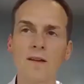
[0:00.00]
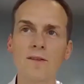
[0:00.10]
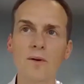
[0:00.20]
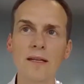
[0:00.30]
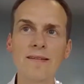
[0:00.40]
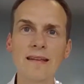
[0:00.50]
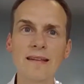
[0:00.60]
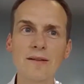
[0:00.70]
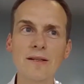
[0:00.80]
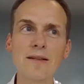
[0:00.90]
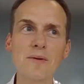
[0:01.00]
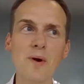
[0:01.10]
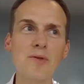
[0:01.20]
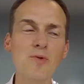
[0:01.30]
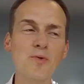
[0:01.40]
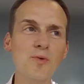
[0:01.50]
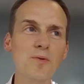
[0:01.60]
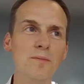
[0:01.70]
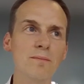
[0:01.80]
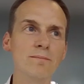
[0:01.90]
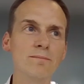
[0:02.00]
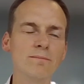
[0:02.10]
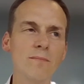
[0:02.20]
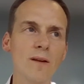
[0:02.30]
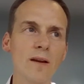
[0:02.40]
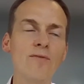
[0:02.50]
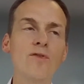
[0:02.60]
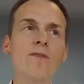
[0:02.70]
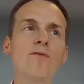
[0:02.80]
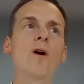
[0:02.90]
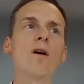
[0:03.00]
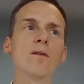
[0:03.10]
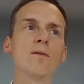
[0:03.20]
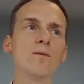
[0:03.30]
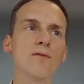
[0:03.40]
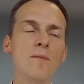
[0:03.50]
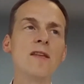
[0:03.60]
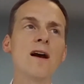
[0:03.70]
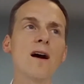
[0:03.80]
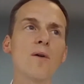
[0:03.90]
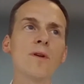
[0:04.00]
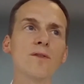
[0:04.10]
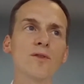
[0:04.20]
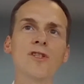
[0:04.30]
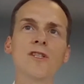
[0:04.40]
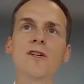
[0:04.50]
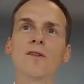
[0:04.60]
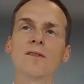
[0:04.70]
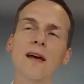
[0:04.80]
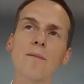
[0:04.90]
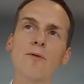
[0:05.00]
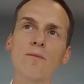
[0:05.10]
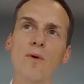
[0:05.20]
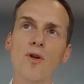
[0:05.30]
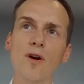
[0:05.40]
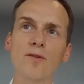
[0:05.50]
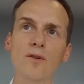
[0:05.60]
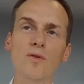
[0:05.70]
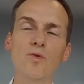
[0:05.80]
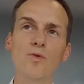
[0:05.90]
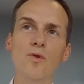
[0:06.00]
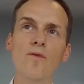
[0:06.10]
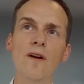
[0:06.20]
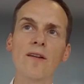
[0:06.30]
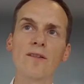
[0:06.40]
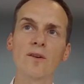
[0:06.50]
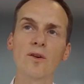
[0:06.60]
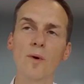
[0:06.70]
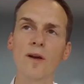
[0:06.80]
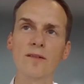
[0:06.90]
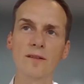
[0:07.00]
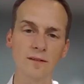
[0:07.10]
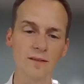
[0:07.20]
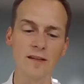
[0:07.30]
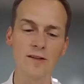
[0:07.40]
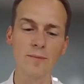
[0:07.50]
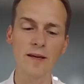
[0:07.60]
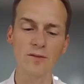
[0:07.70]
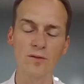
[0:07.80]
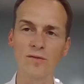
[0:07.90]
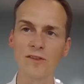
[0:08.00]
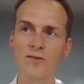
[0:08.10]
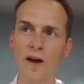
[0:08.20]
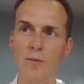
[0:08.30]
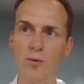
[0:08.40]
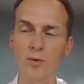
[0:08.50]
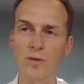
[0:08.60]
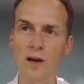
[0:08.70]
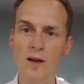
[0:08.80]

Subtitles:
So it's really when you if you are familiar with the chicken type of product, you know there's always the aspect of this fibrous,